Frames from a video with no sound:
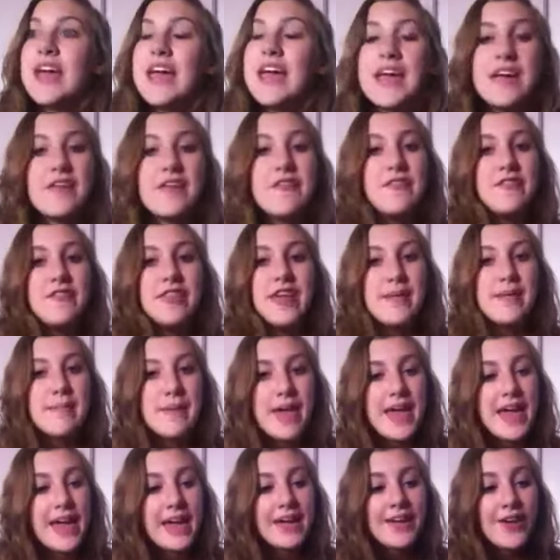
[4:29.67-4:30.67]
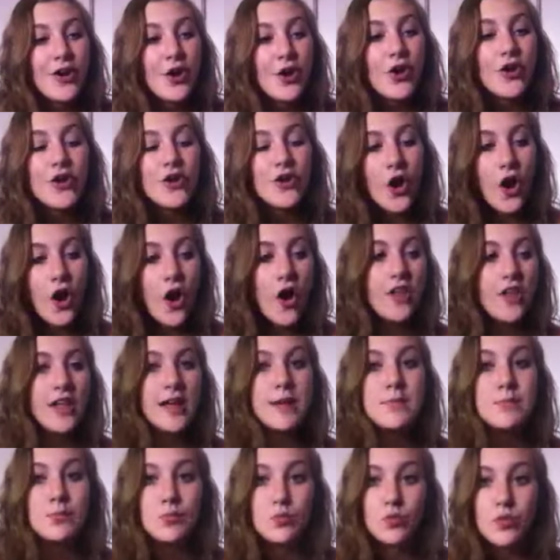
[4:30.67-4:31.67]
if they make her call
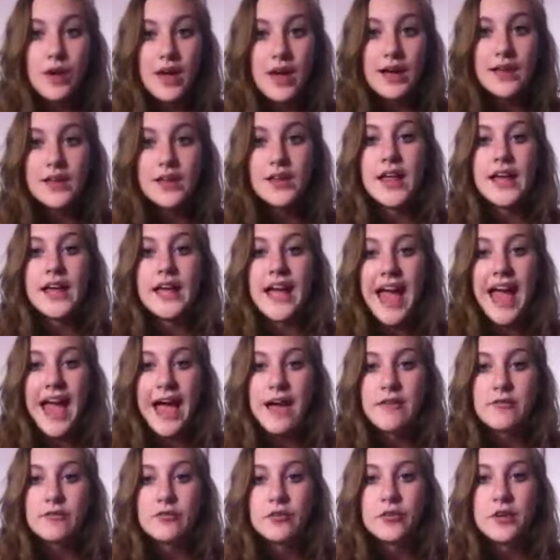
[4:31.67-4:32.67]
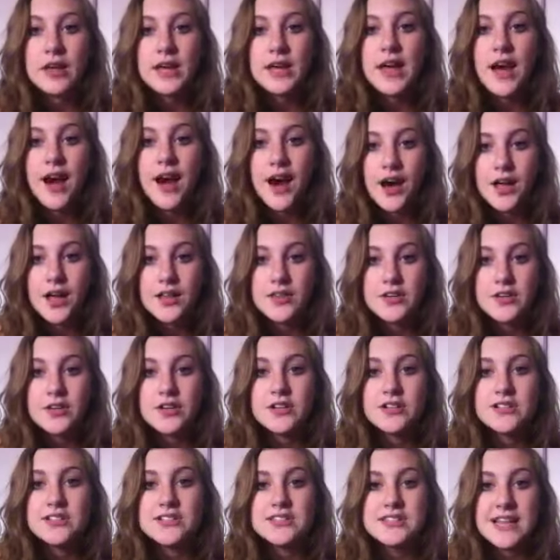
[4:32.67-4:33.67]
him Rick, like, every
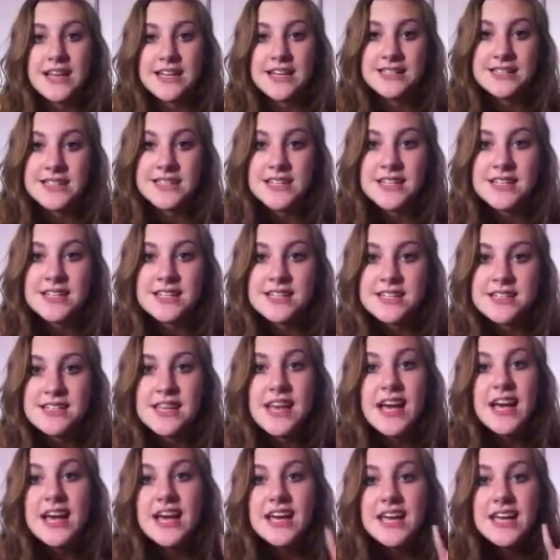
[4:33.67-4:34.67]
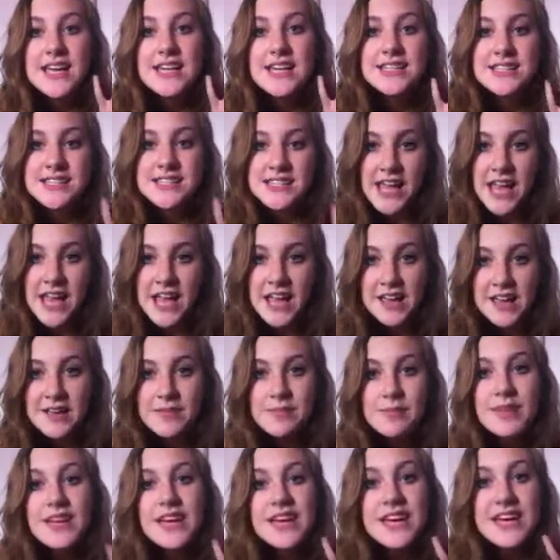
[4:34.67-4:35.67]
other sentence, his
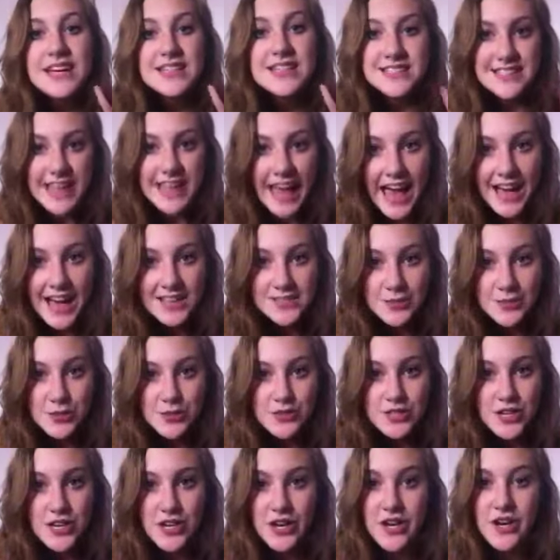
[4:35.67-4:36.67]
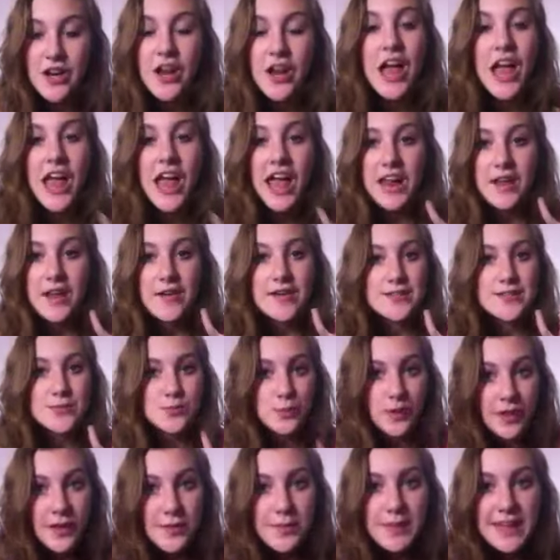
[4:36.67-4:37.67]
name is Castle to her. It always
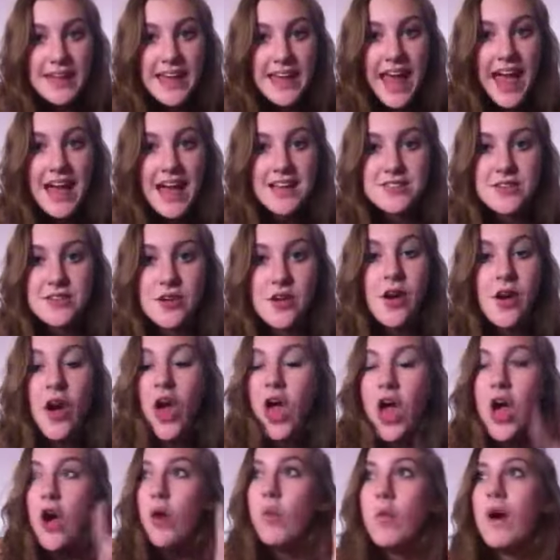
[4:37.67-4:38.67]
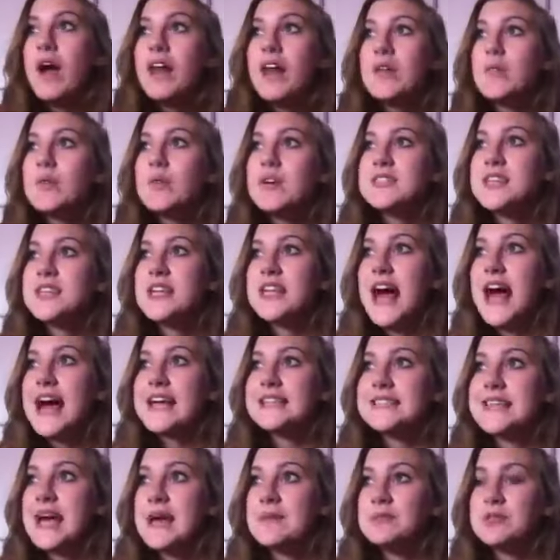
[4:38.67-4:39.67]
will be Castle. When was the
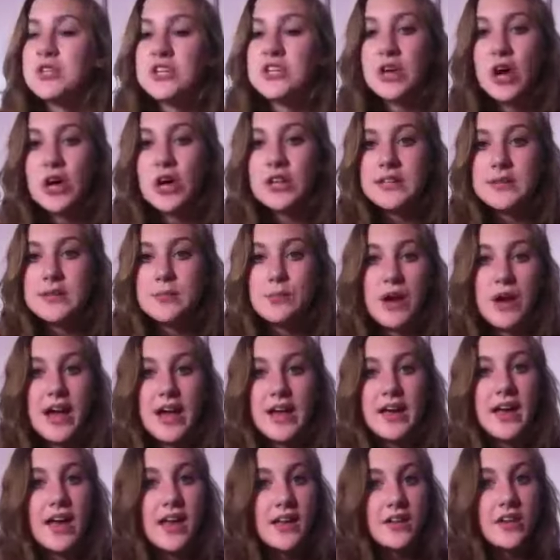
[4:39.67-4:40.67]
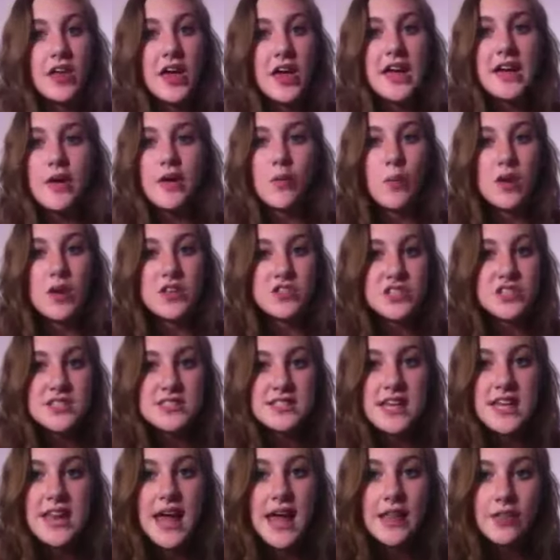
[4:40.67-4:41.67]
last time she called him Rick? Like, when she
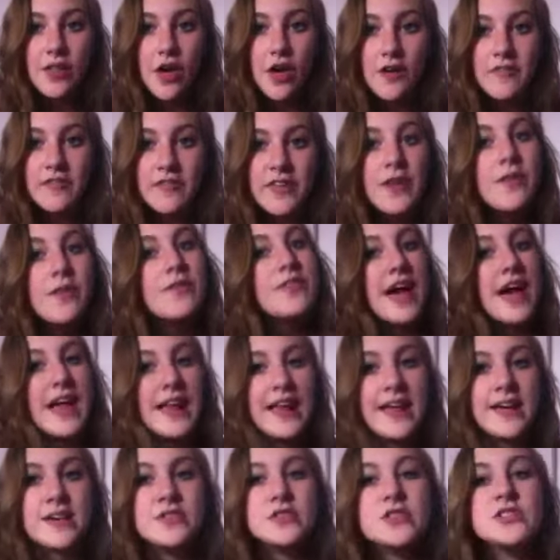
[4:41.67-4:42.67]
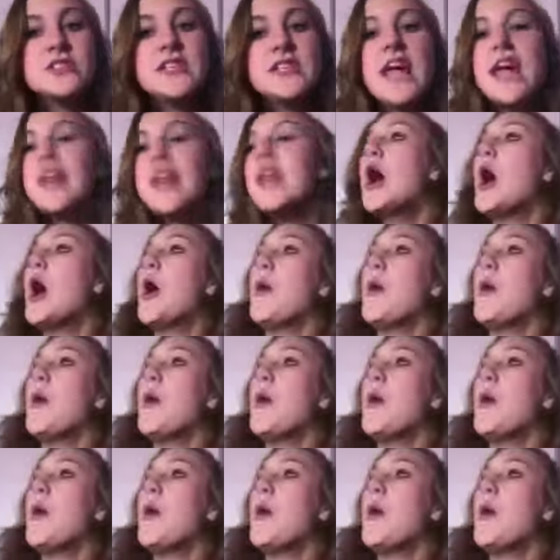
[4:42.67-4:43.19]
said, "I love you," that I understand.